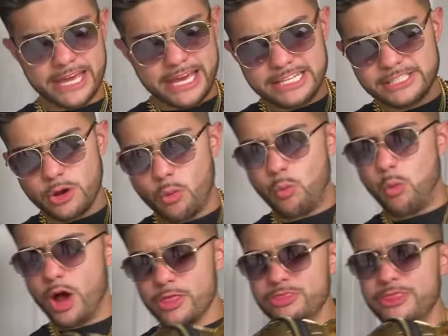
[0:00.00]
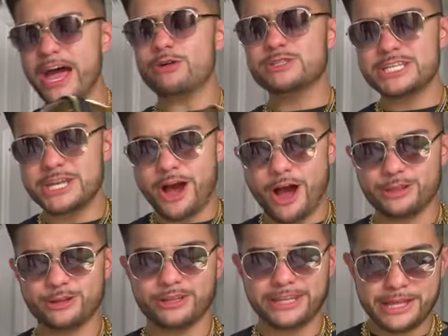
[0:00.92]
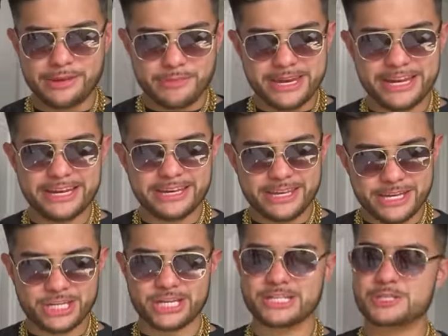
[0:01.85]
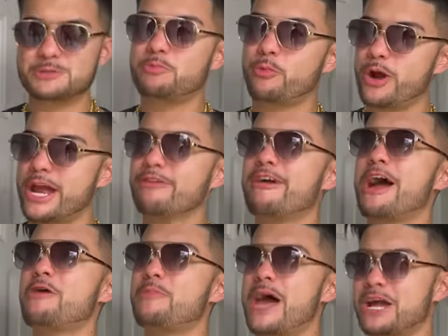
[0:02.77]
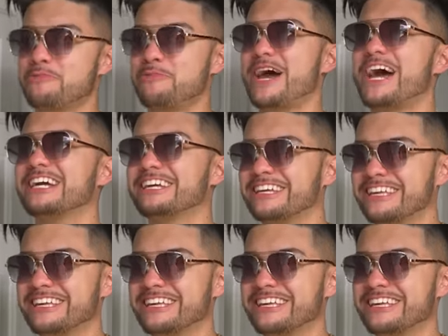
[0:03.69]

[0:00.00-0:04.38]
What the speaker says: It's a $1,000 limited edition spray ground backpack.